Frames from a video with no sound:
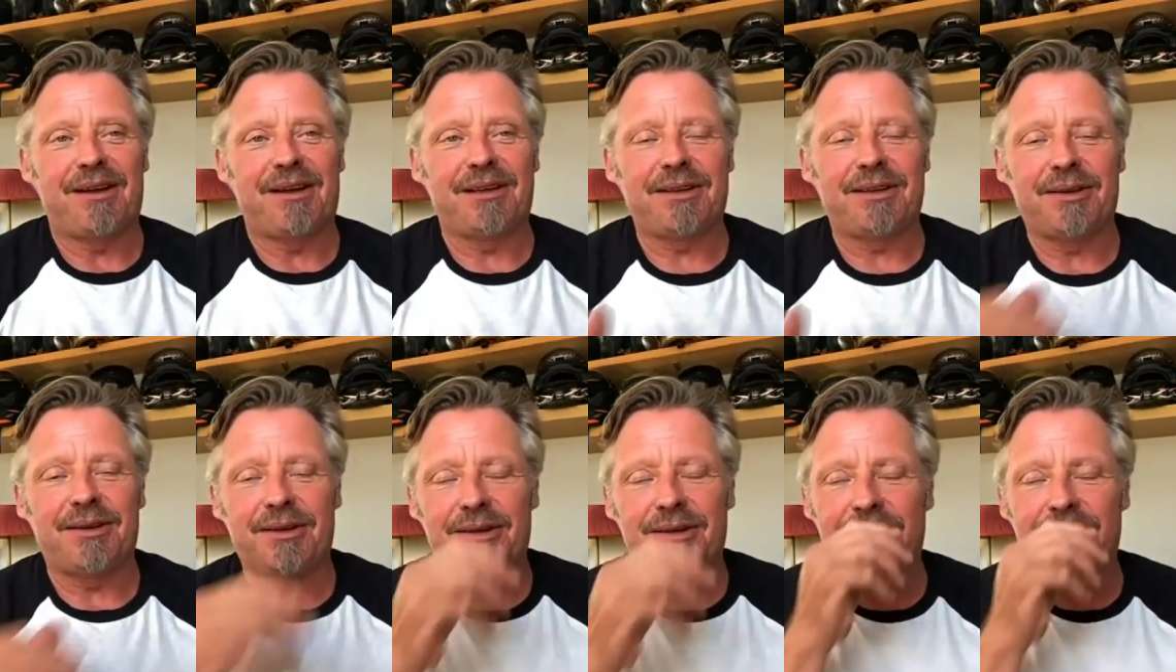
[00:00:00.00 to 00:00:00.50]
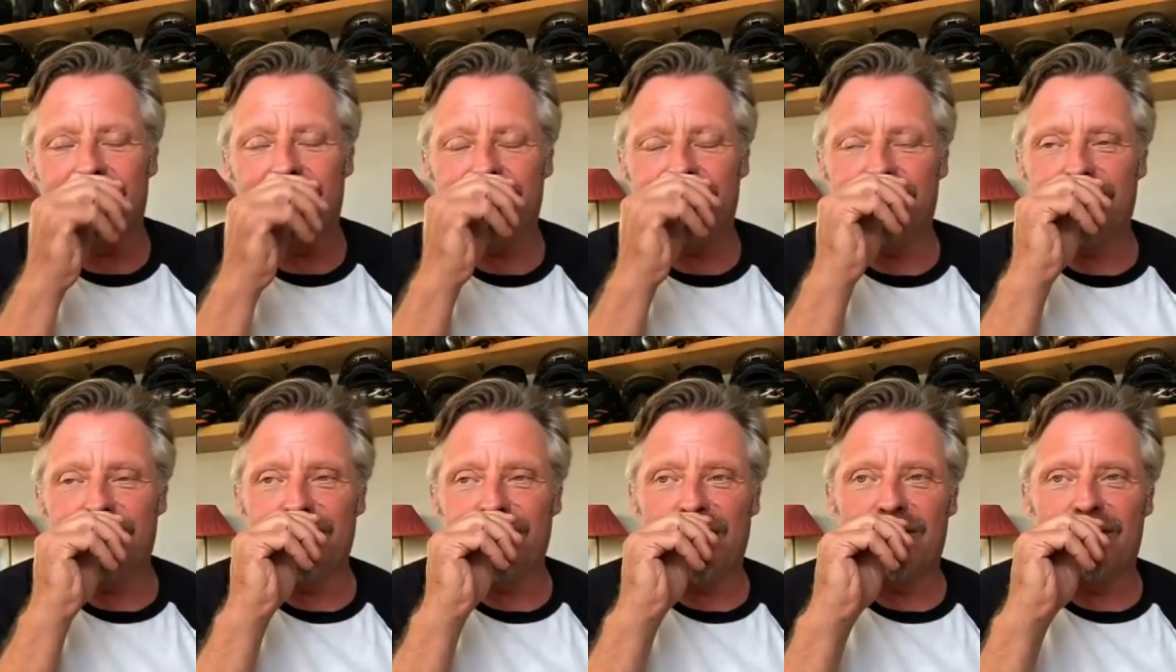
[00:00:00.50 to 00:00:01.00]
you know,
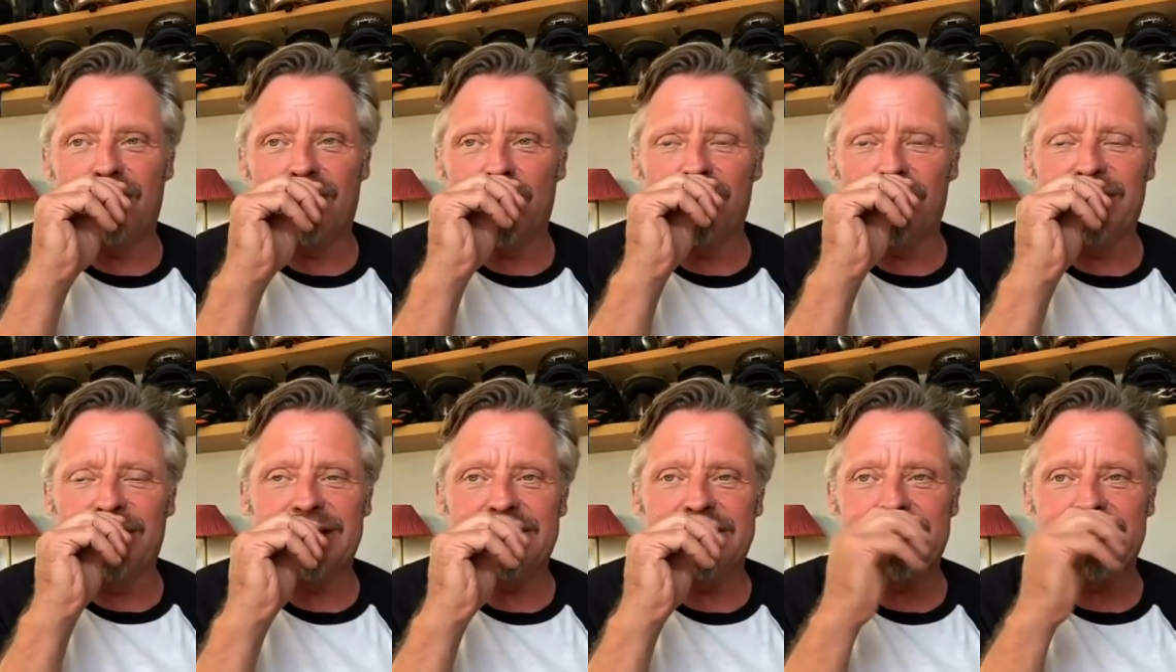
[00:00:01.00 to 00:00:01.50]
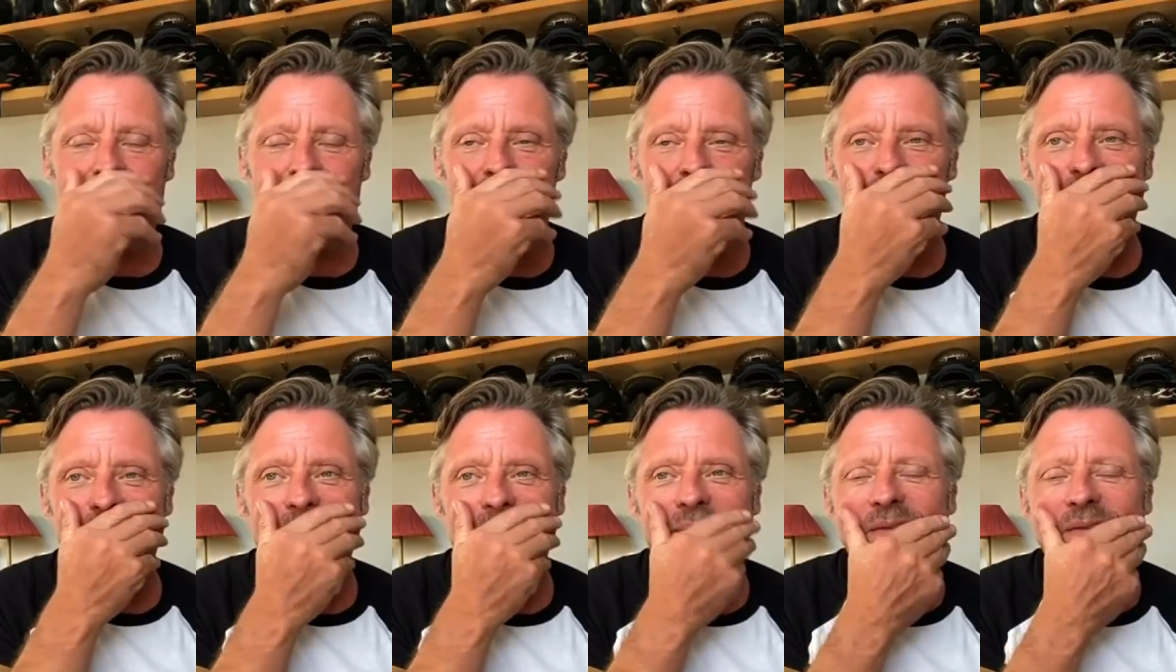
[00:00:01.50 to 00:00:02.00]
of all these
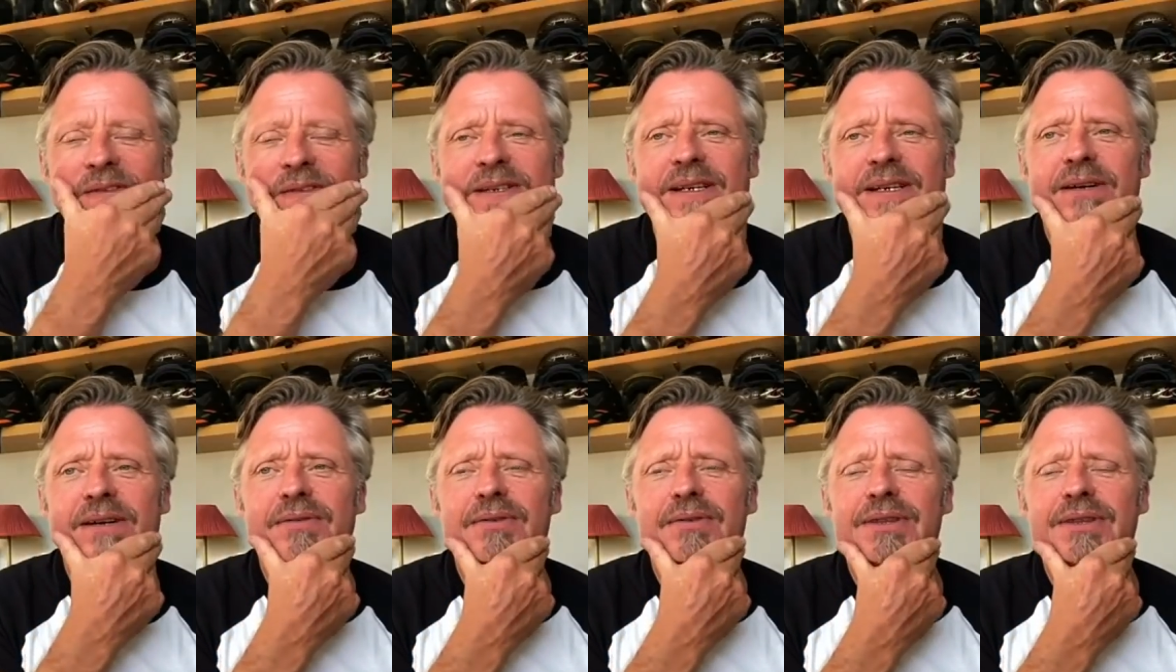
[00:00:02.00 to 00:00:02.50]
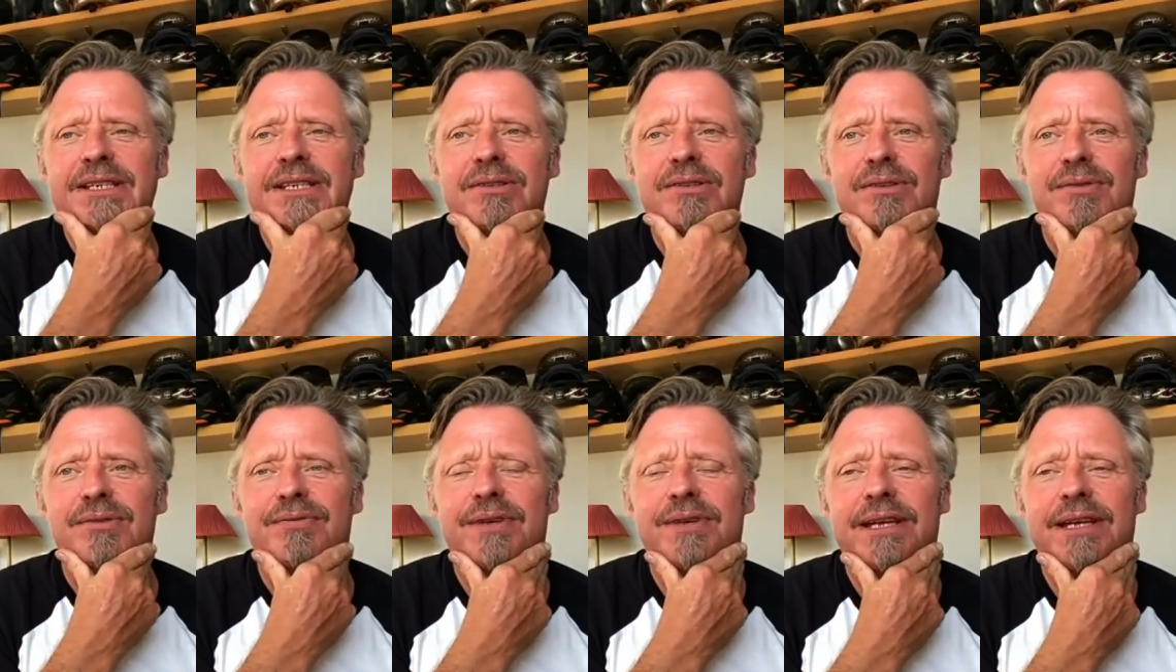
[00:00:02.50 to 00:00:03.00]

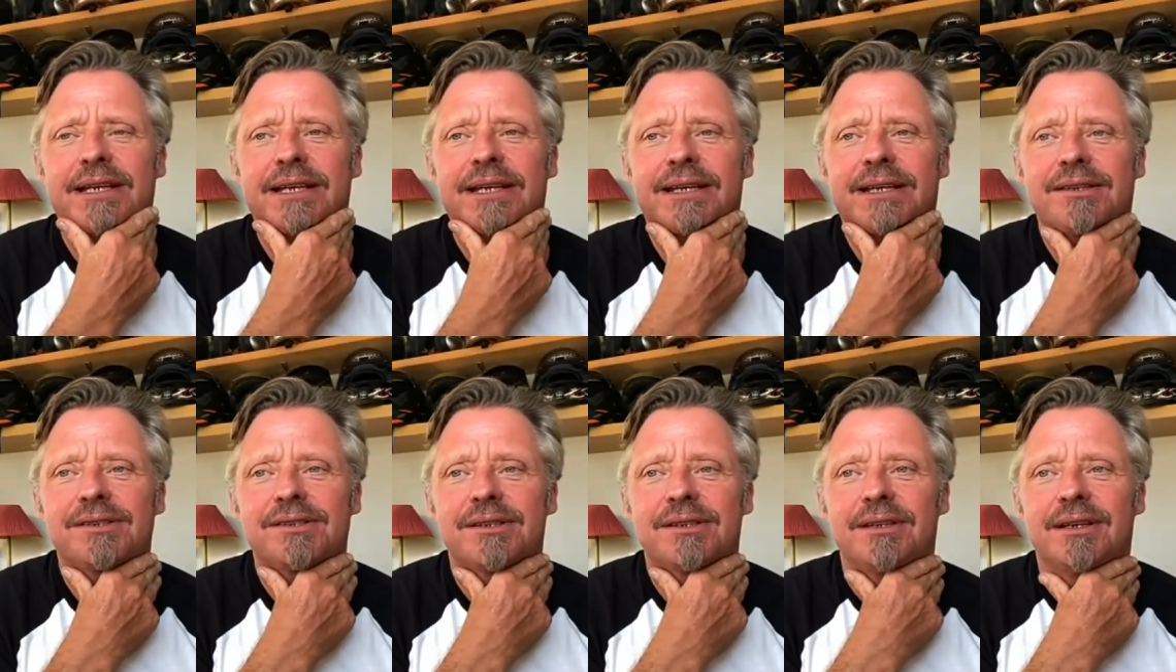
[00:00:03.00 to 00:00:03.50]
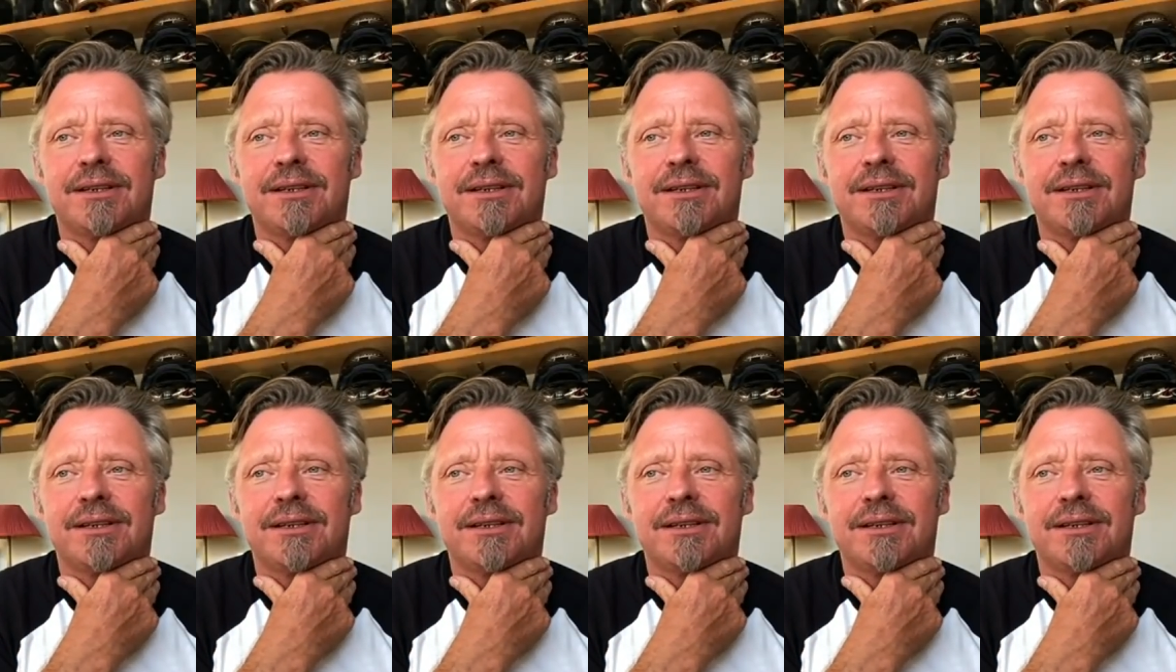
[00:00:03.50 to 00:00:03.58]
sort of feelings.